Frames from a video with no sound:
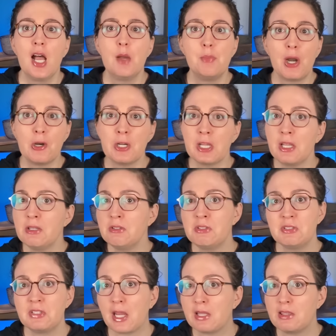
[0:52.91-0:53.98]

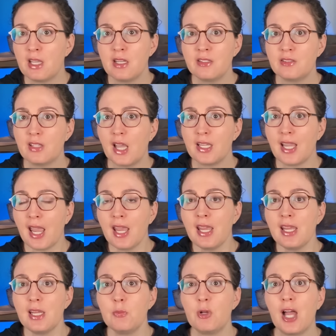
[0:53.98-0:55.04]
Americans say things like,
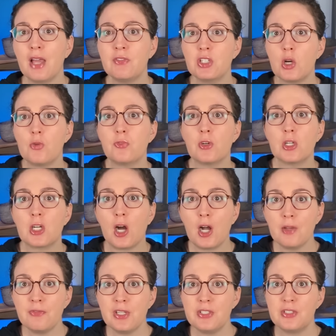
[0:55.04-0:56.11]
hey, we'll have to go for a
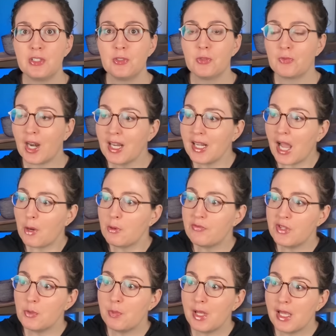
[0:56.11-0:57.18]
coffee soon, right? How
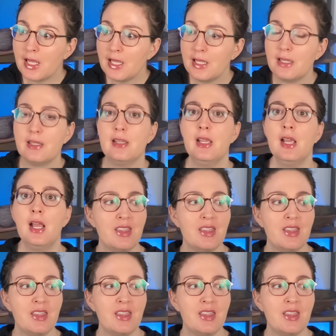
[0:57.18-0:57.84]
have you been?